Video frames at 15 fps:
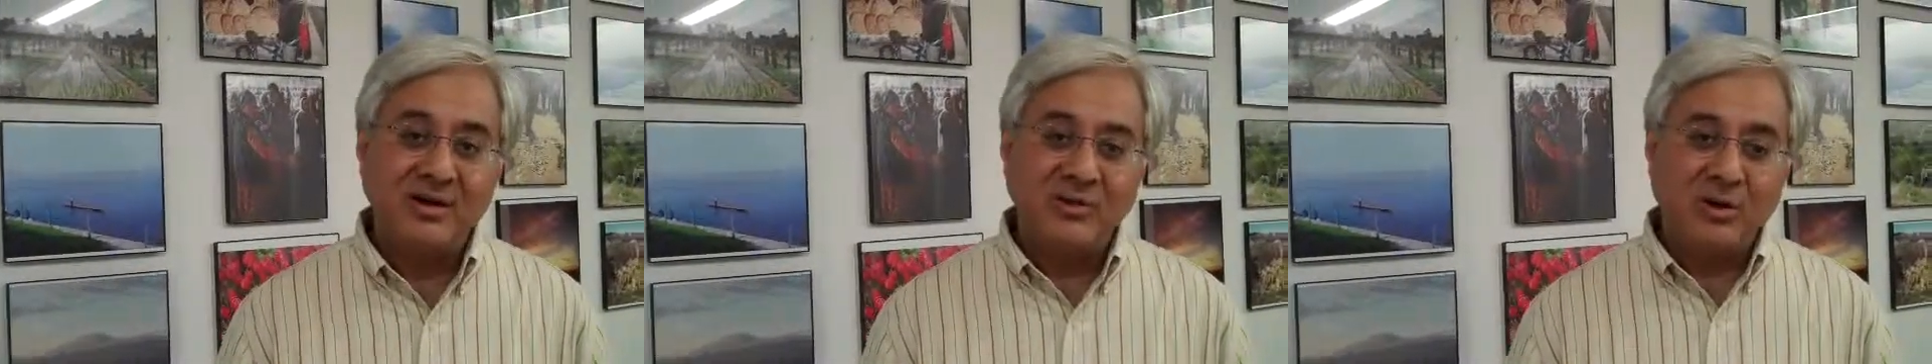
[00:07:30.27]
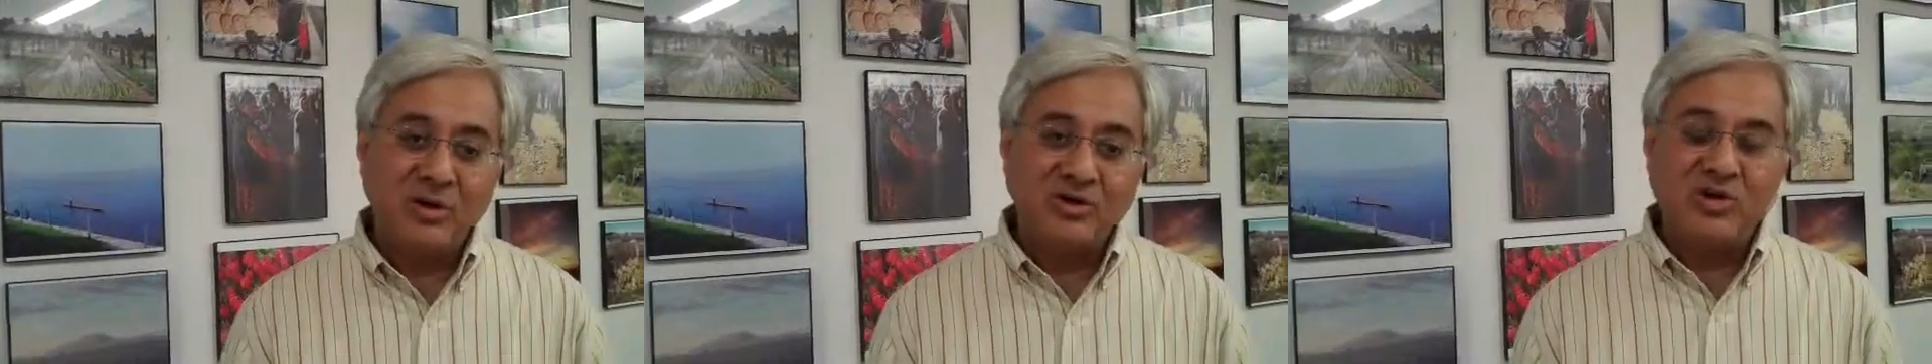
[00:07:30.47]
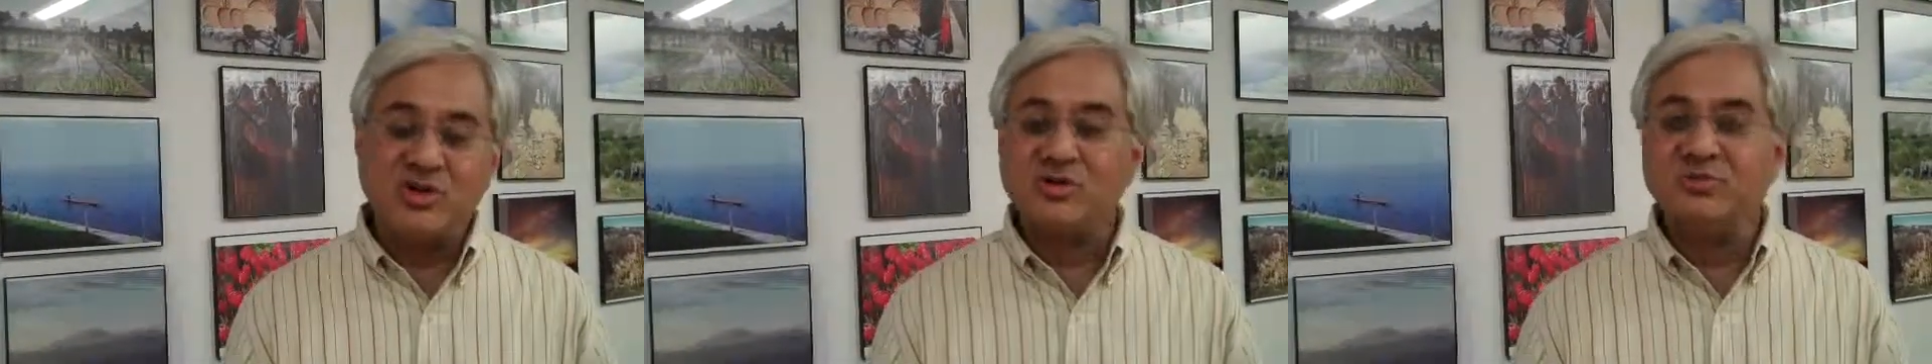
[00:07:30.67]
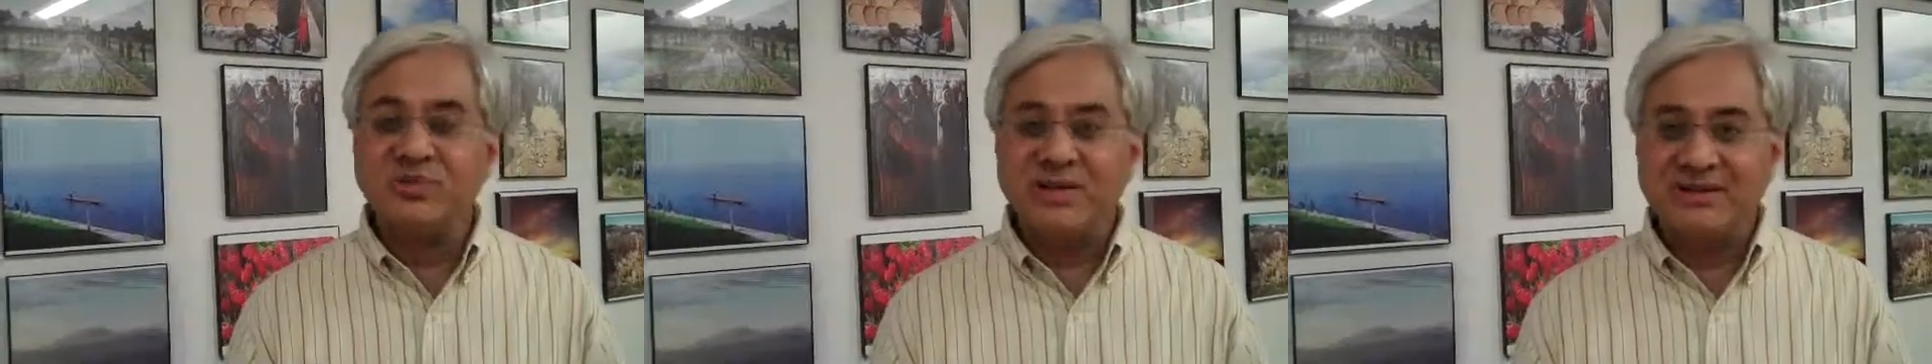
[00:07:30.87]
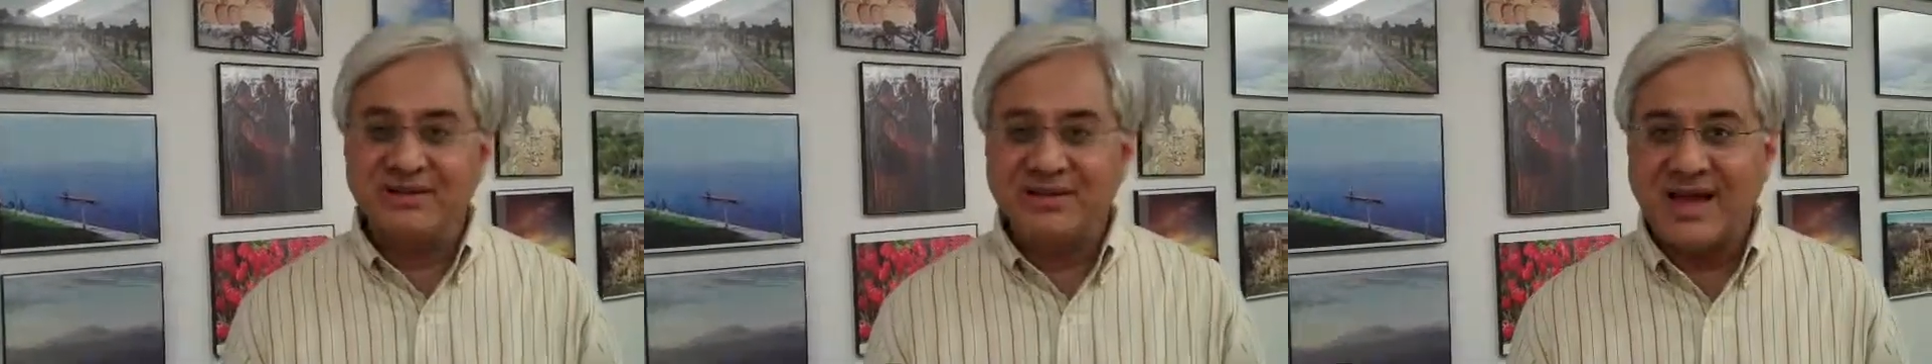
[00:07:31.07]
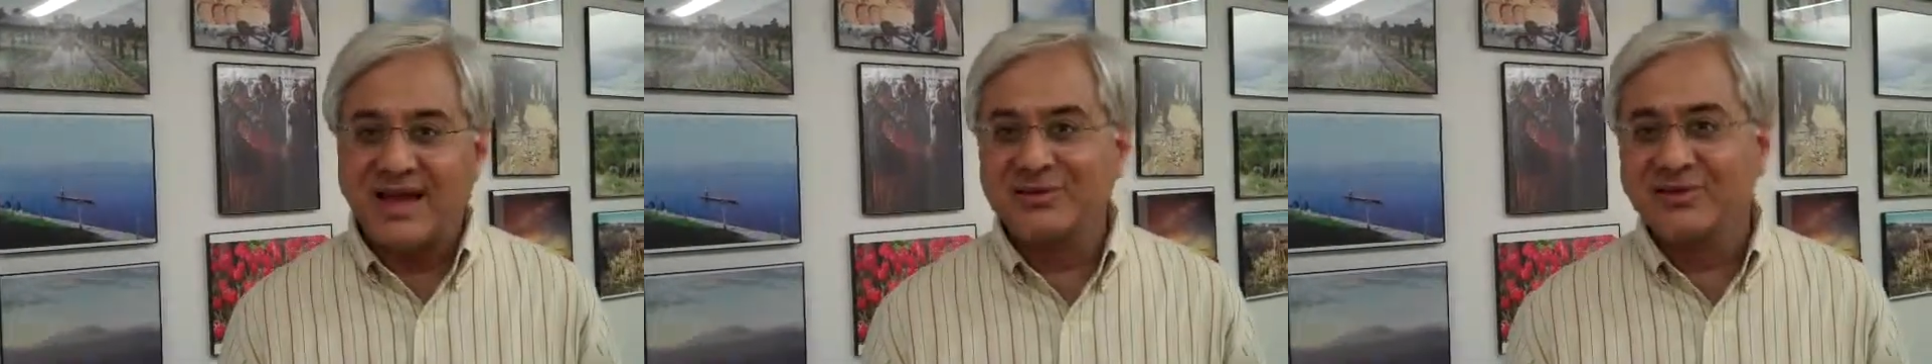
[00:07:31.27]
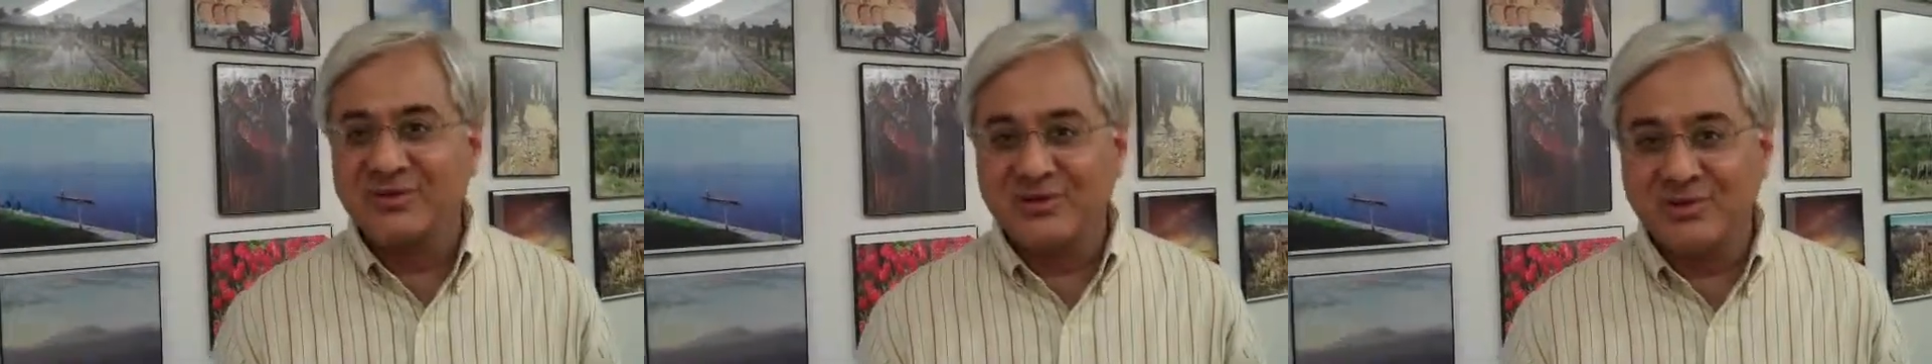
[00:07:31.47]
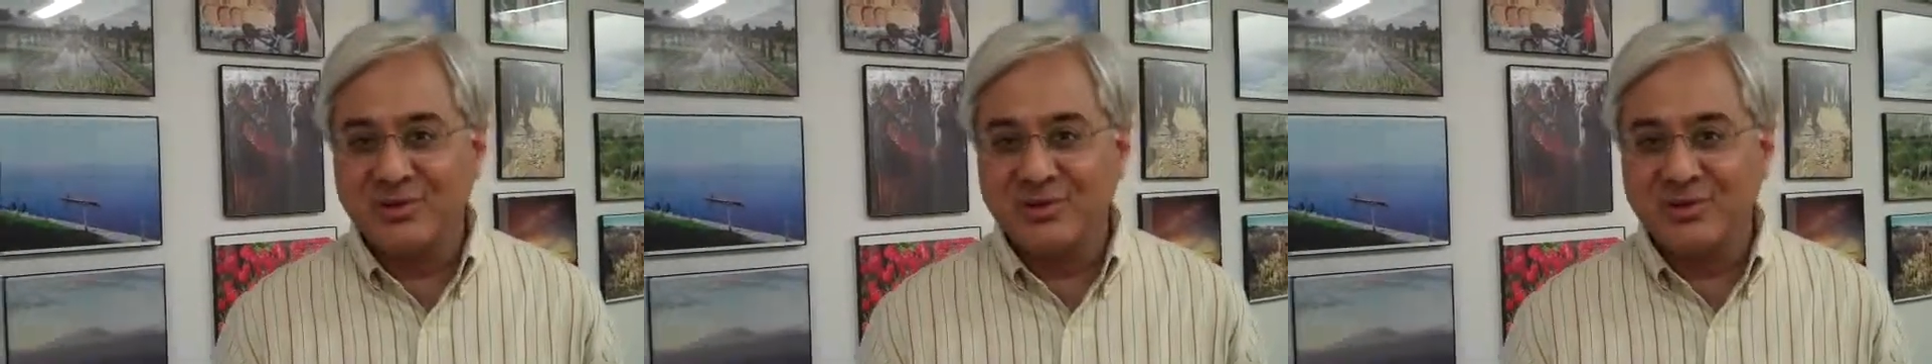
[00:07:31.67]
what should be the actual